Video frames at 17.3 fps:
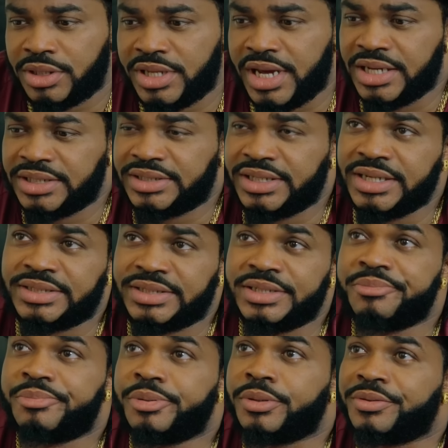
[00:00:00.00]
Well, the answer is
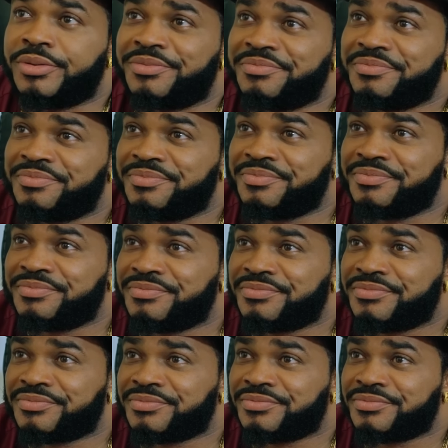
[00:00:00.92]
simple.
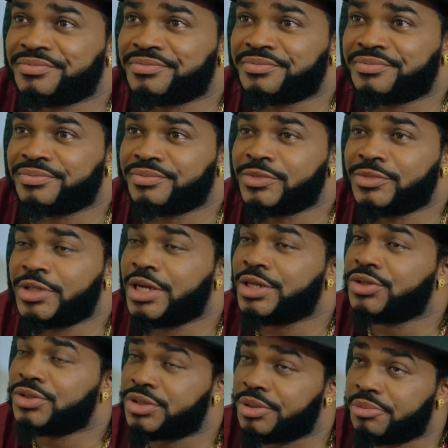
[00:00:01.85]
I
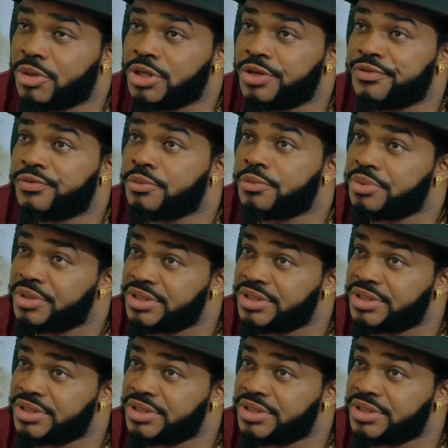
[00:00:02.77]
use the money for